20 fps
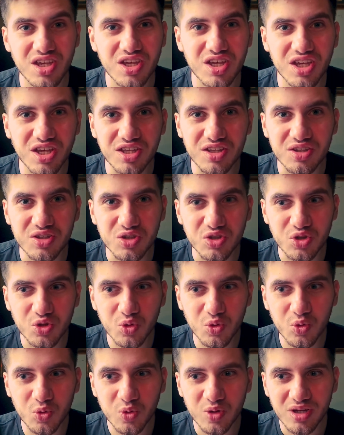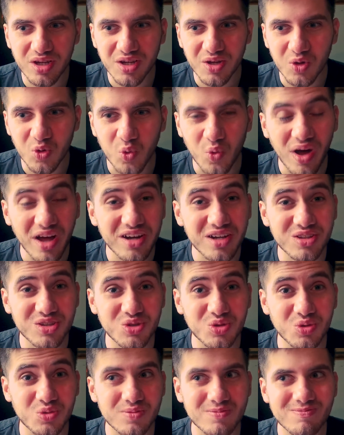and you wanted
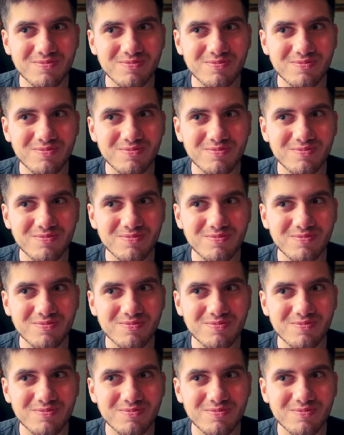to